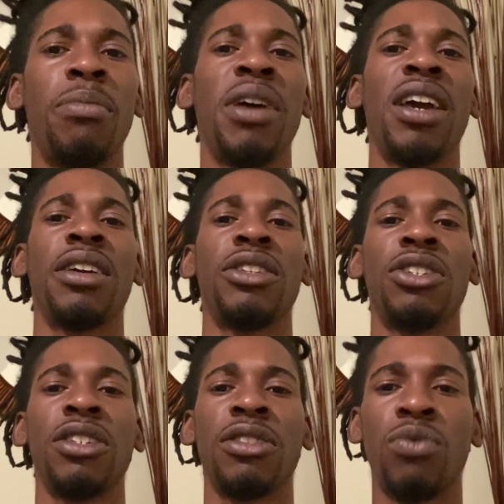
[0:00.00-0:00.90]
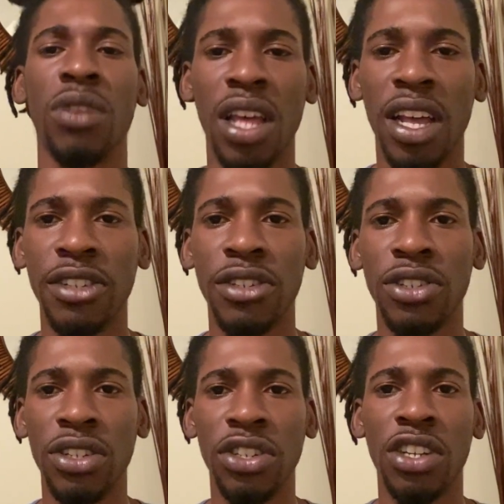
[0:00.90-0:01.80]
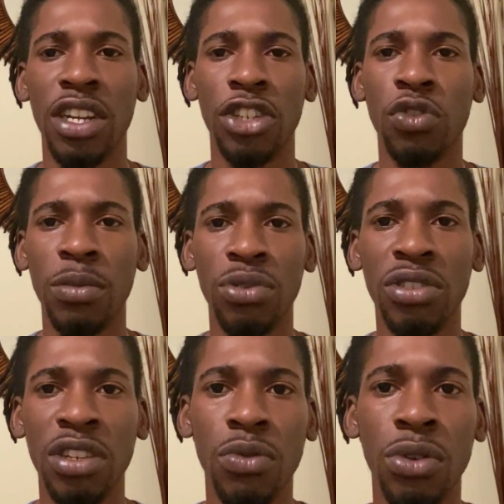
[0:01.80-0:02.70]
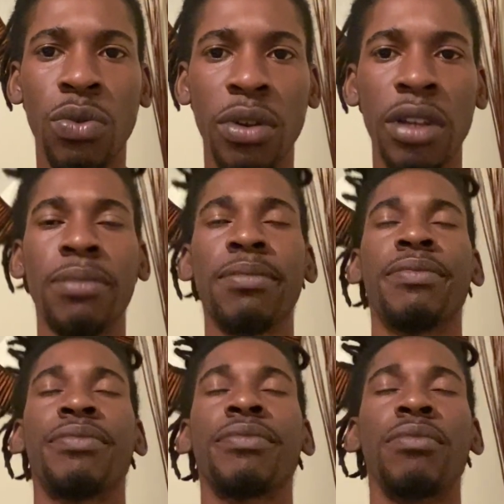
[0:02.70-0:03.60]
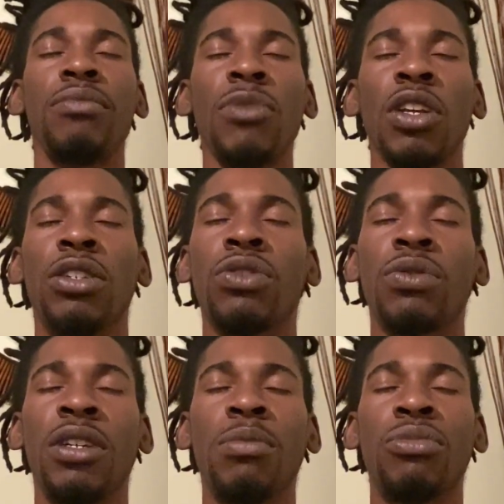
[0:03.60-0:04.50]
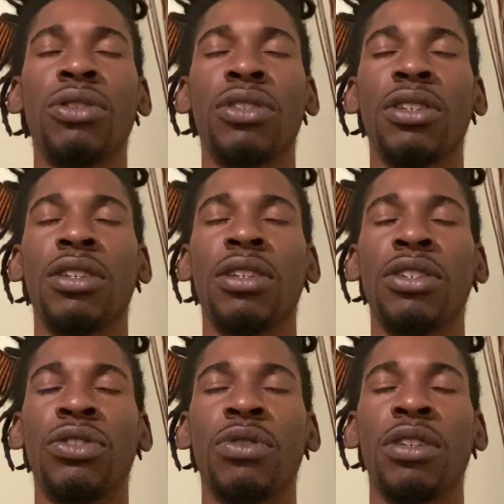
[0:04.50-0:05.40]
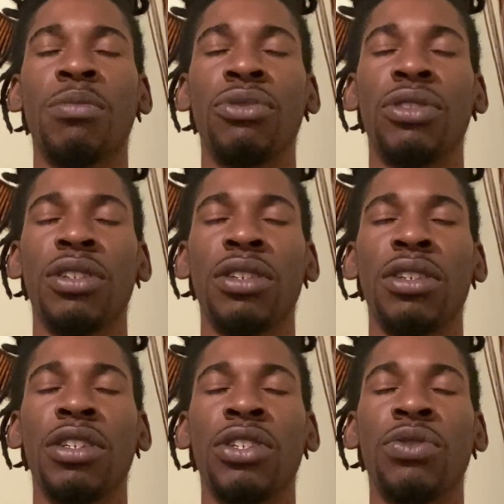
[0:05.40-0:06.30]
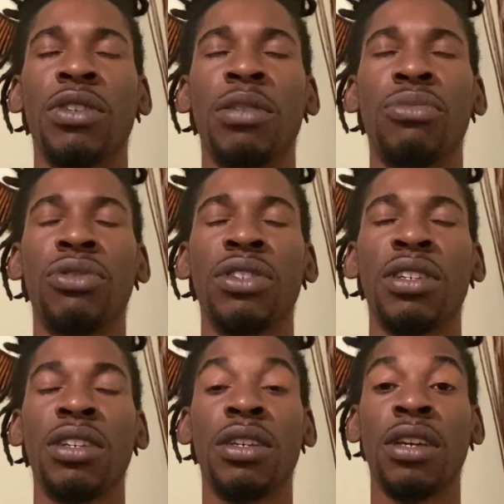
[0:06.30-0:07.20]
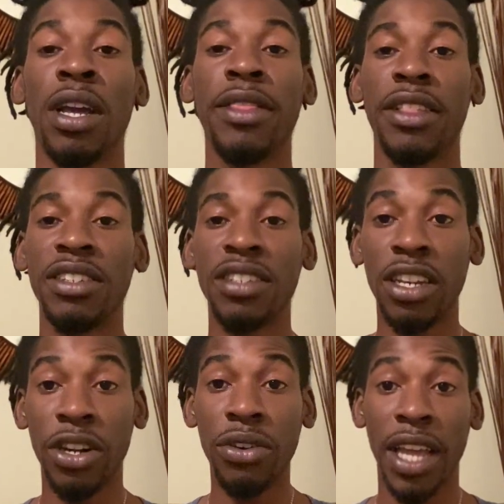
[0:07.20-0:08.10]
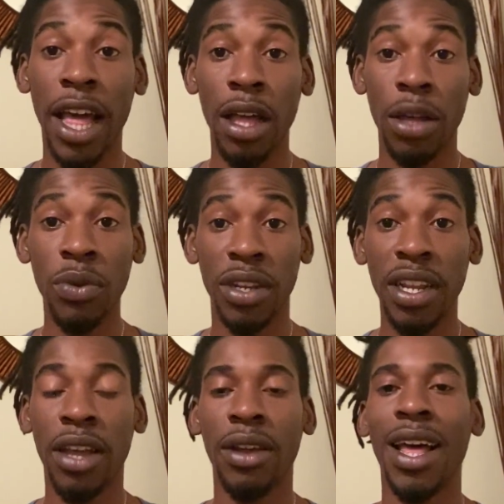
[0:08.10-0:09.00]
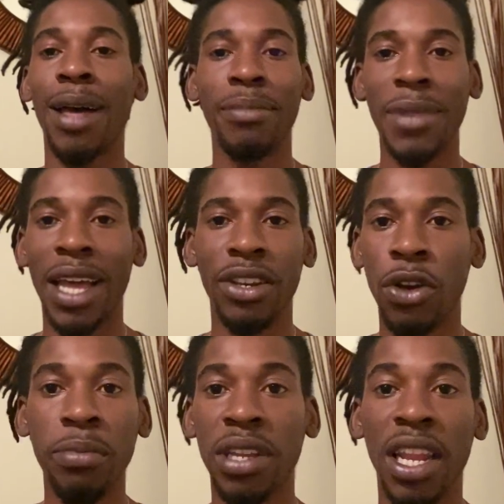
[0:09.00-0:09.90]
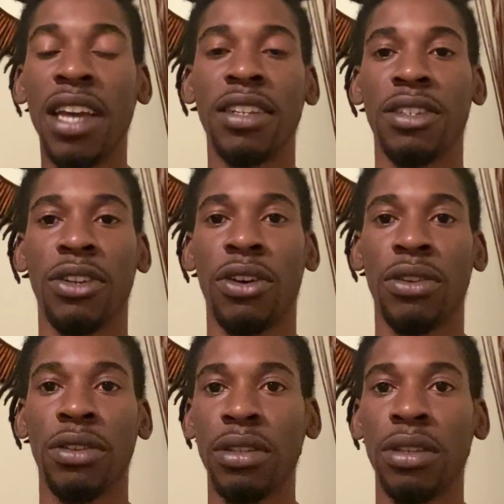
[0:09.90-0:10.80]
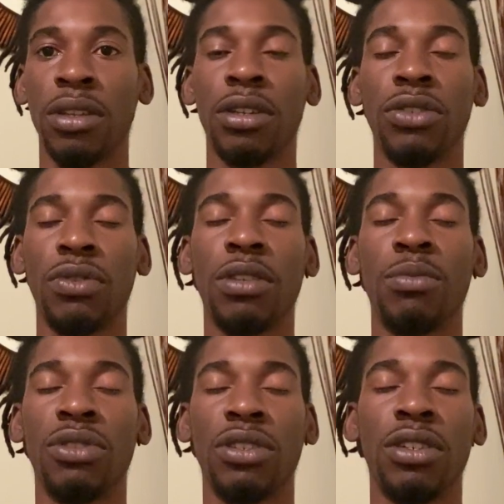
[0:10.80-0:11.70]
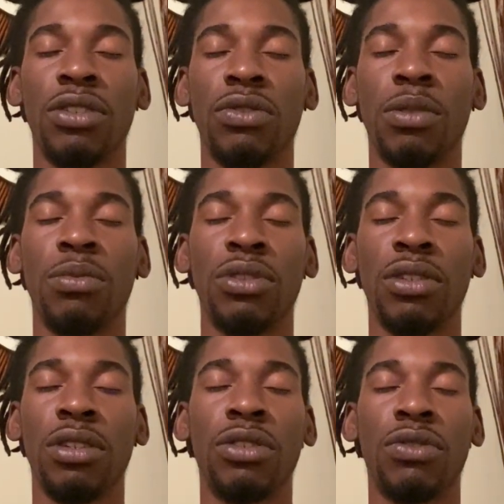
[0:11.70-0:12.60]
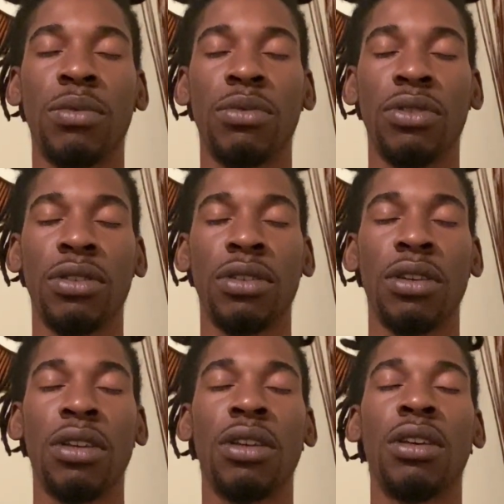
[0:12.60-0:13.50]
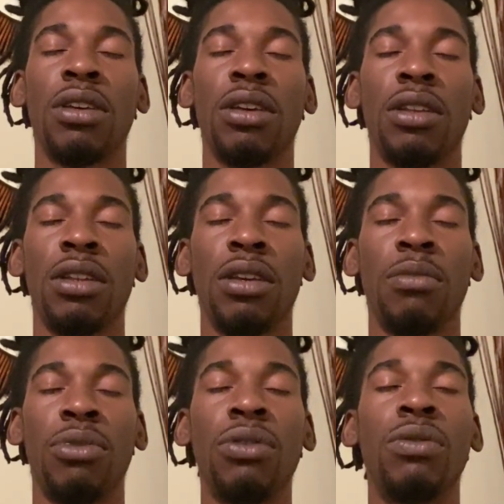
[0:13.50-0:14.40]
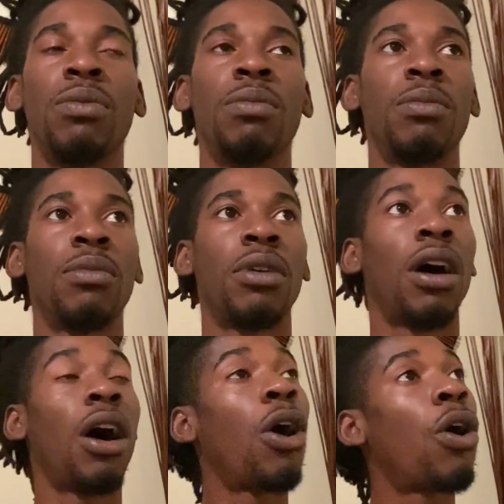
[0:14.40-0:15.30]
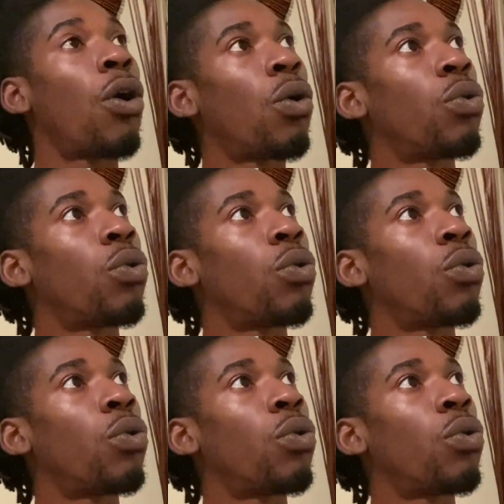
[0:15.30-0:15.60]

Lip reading: back and just relax and just chant SHREEM BRZEE real quick. SHREEM BRZEE, SHREEM BRZEE, SHREEM BRZEE. This is literally how it went down. I don't be lying to y'all. SHREEM BRZEE, SHREEM BRZEE, SHREEM BRZEE. And then boom. Oh,